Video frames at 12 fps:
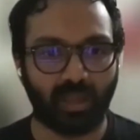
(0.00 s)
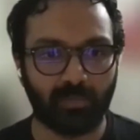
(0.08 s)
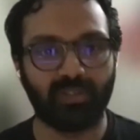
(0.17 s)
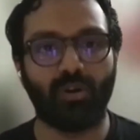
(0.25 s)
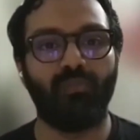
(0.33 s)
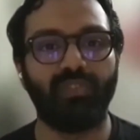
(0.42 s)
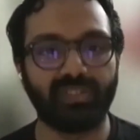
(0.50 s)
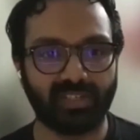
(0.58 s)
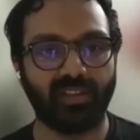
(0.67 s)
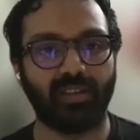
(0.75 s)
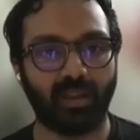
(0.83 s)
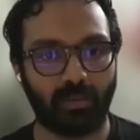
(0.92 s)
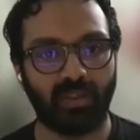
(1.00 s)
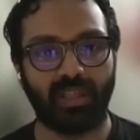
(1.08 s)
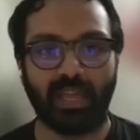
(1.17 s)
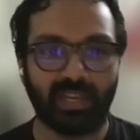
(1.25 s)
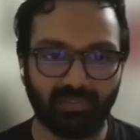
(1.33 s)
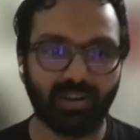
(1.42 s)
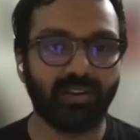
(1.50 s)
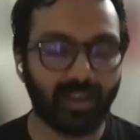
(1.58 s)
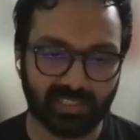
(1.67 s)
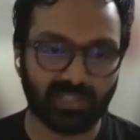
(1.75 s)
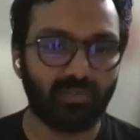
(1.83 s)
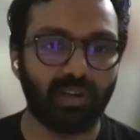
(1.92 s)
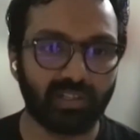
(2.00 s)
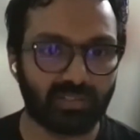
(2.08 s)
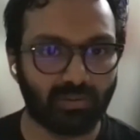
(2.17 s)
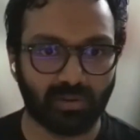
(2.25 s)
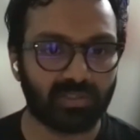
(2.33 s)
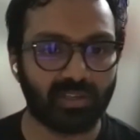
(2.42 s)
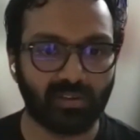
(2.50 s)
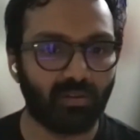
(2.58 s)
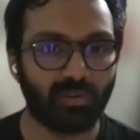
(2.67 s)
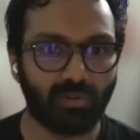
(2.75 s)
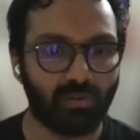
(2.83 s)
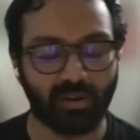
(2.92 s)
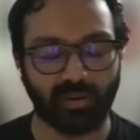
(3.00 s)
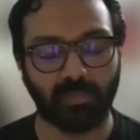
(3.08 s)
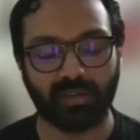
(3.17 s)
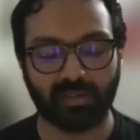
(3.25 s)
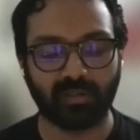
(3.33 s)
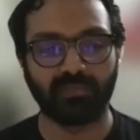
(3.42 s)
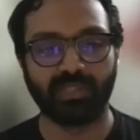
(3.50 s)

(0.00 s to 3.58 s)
I mean, obviously, anyone dies, the world is still going to go on. But